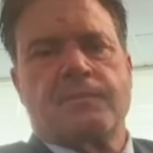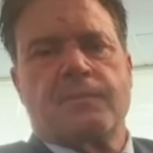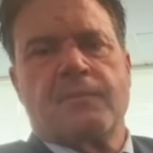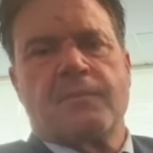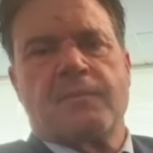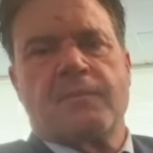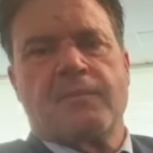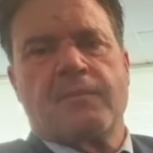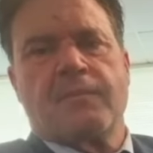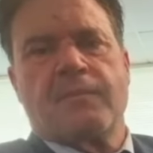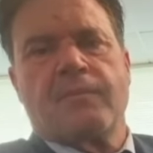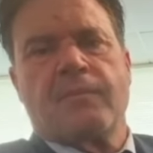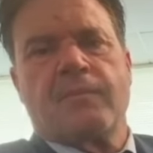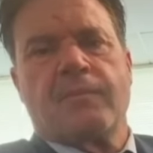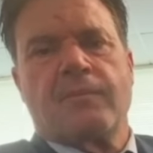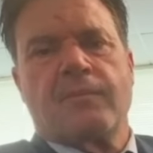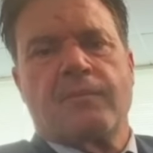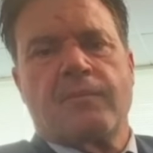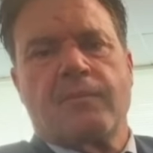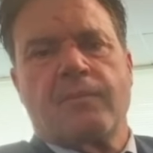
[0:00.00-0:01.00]

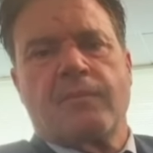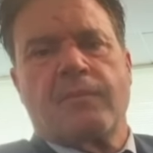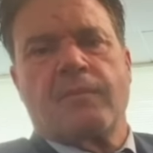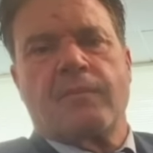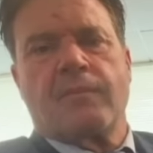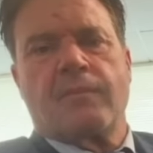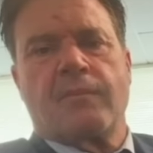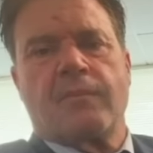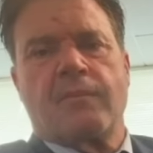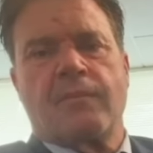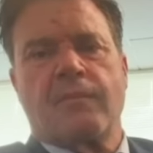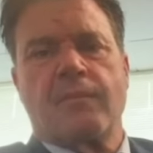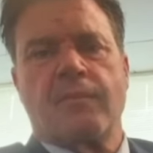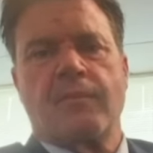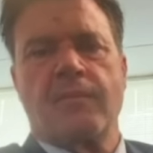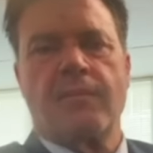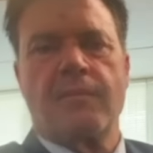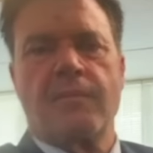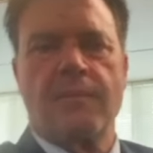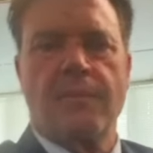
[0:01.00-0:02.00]

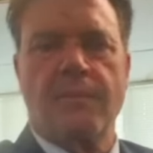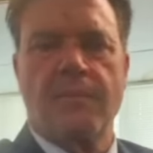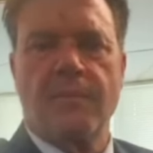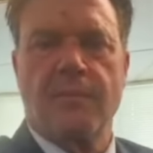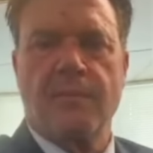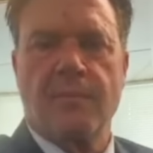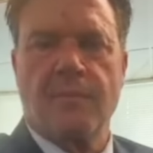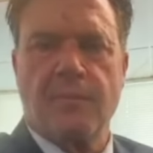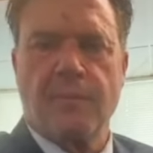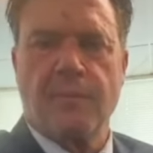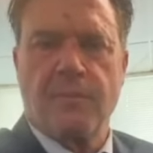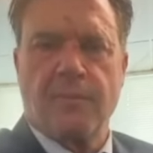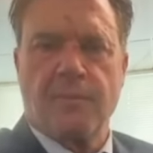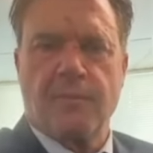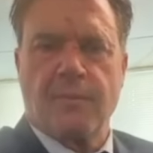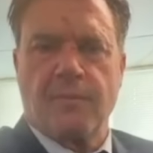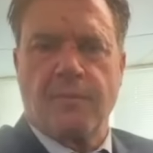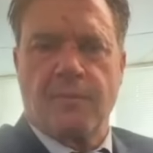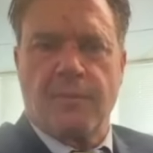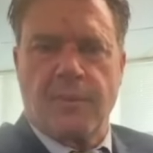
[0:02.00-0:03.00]

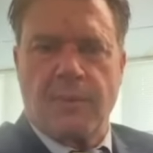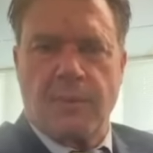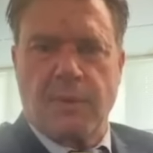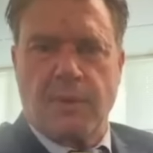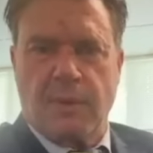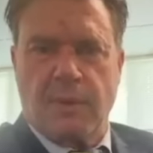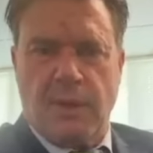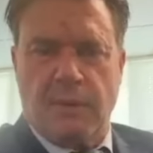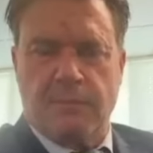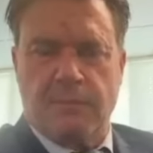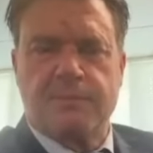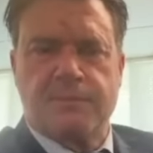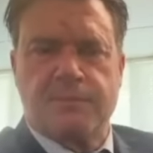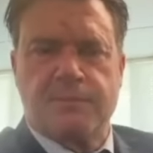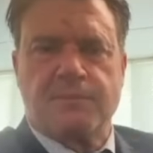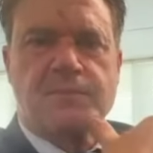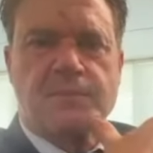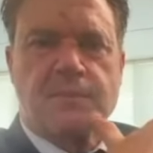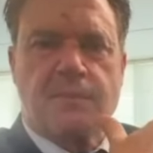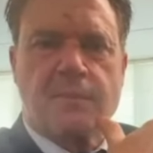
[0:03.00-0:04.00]

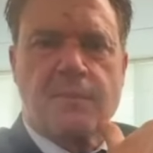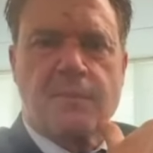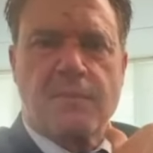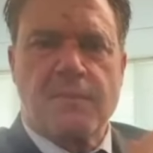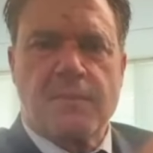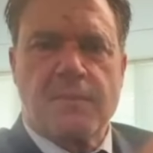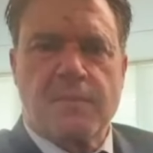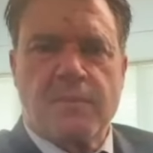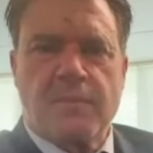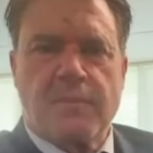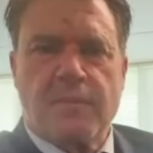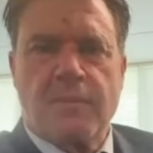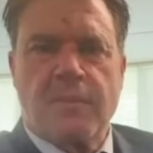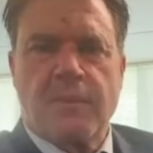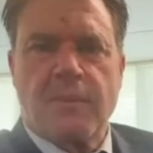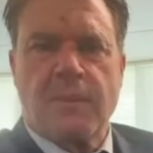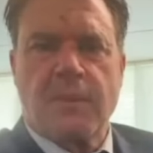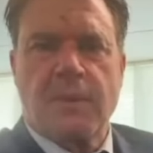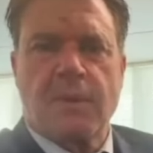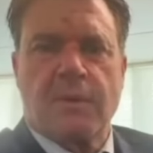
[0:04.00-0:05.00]

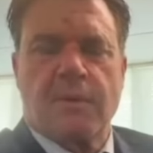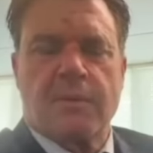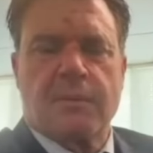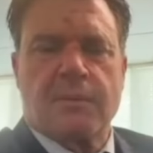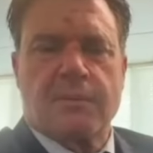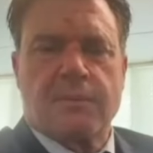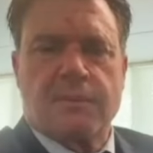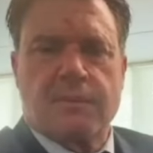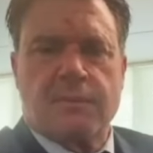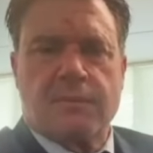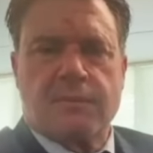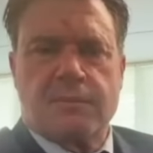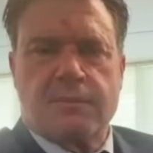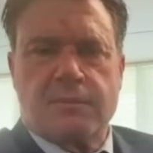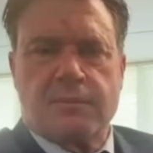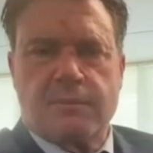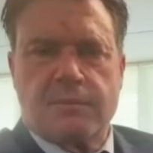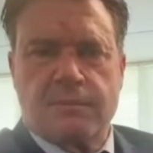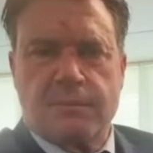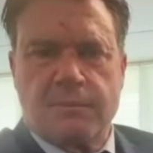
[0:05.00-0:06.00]

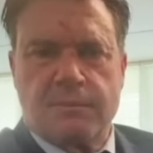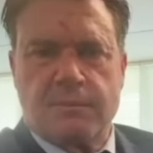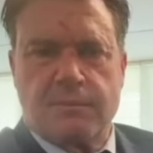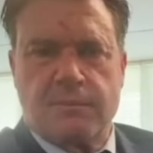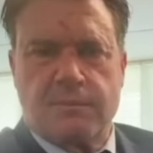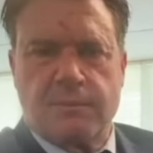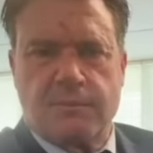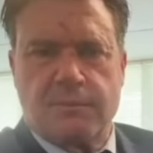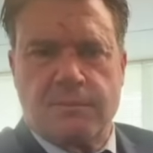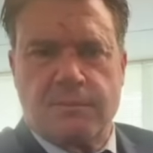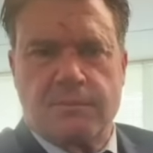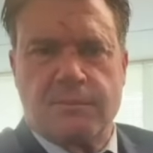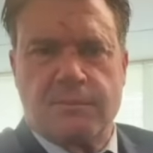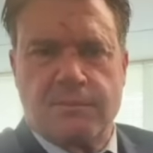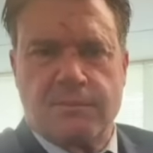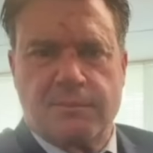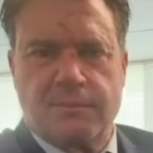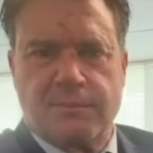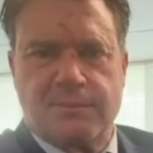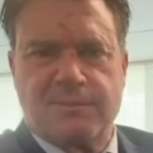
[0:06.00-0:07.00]

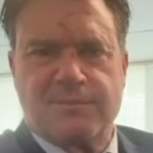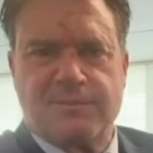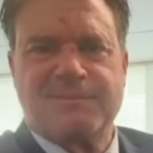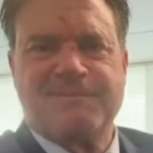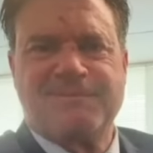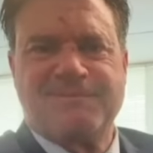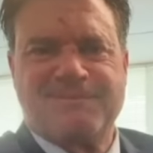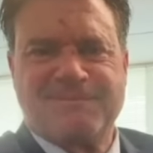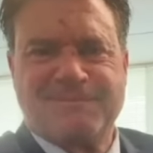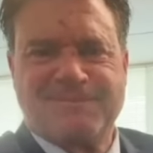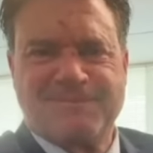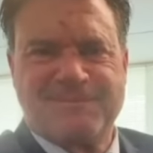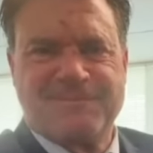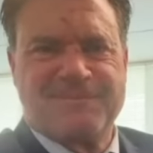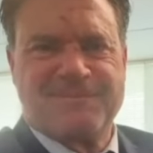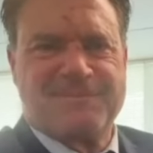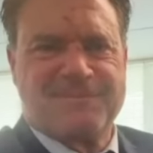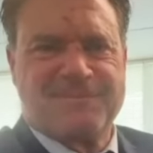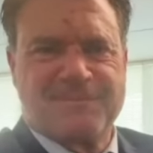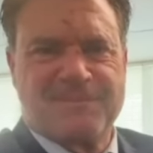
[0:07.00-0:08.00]
[no speech]